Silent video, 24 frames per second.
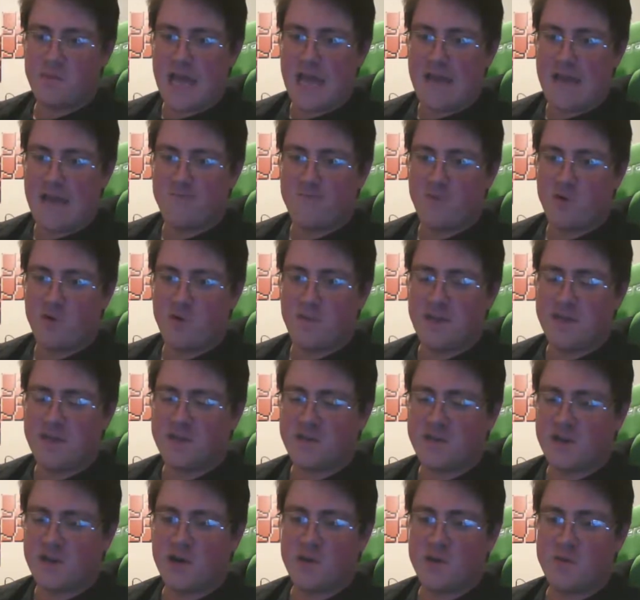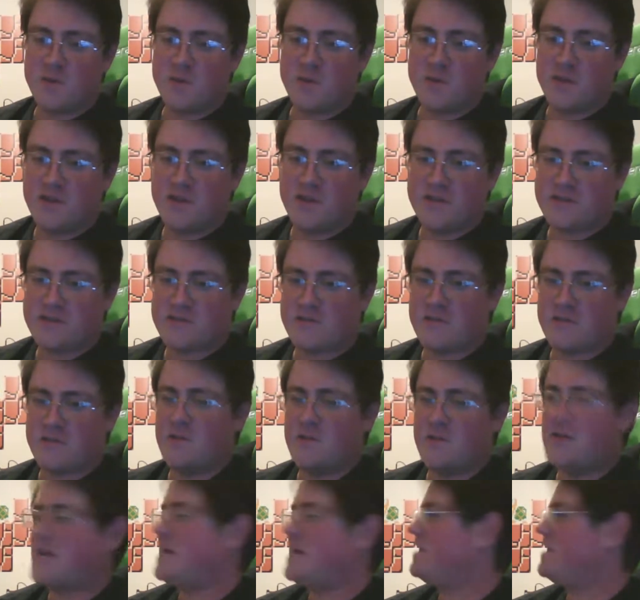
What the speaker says: platforming turd with you. Screw that.